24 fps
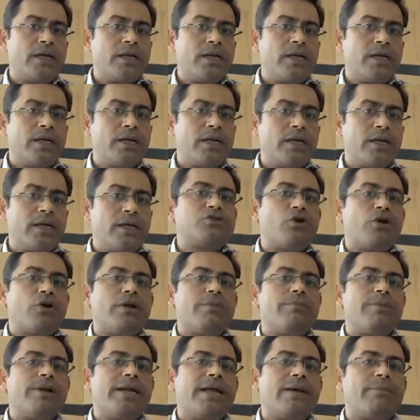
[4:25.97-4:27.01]
The first
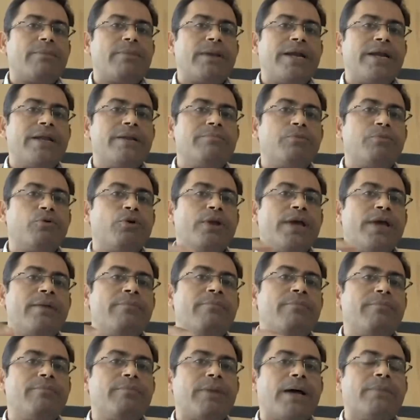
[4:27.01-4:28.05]
tournament I played in
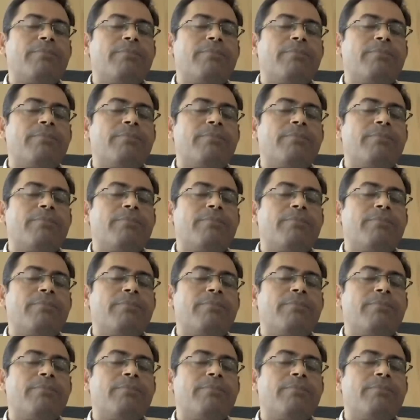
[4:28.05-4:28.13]
Pune,